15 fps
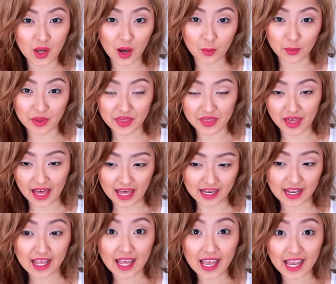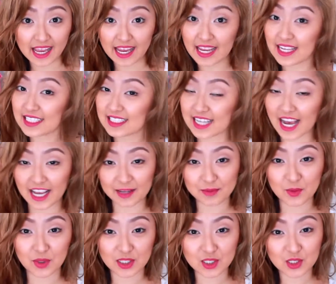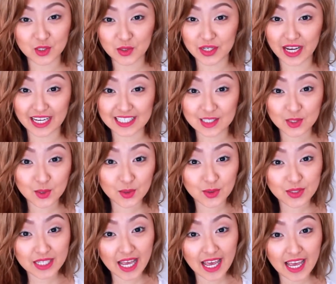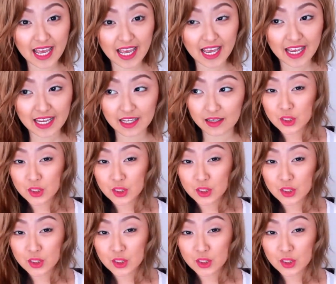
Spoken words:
help with that, and I'm going to show you guys today.